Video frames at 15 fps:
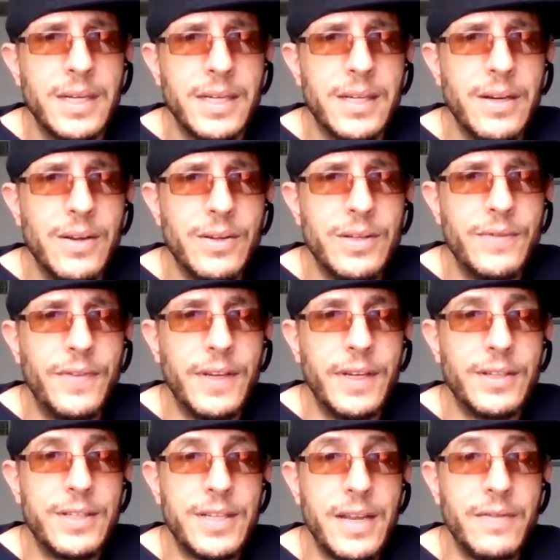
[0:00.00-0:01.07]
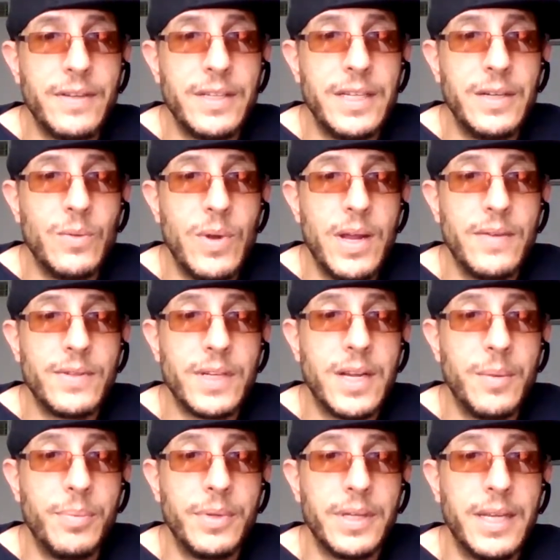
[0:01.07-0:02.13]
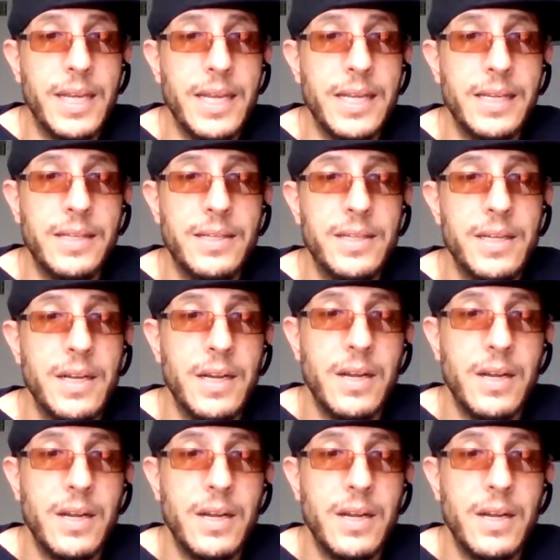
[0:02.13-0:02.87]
You figure 17 wives, a couple of kids.